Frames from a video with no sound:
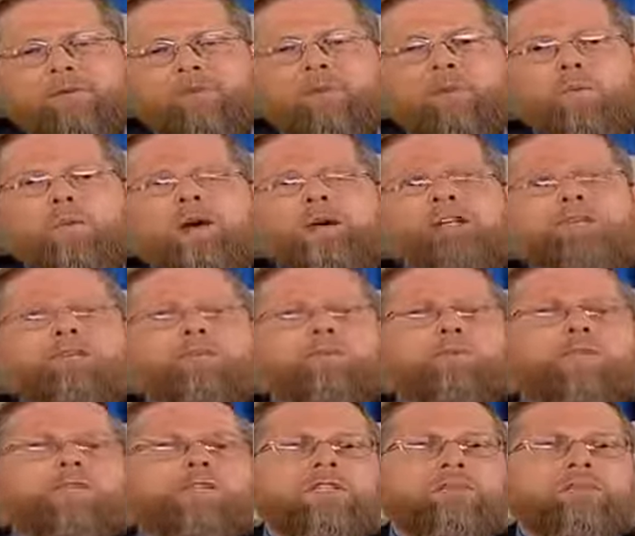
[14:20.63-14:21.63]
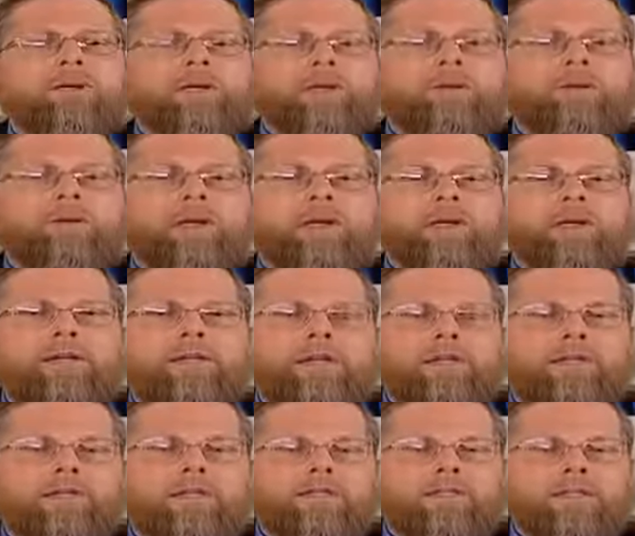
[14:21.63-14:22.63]
why should we expect
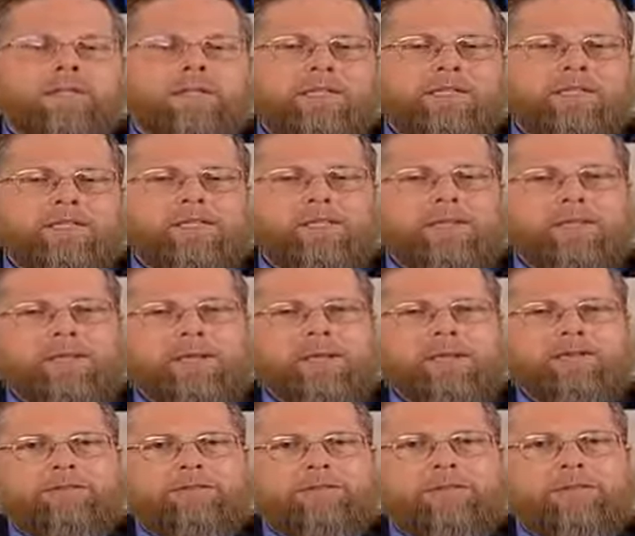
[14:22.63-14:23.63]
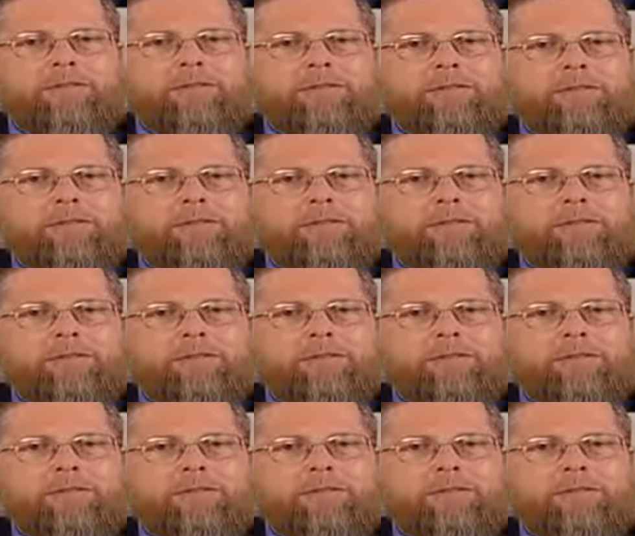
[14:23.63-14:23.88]
paradise in the hereafter.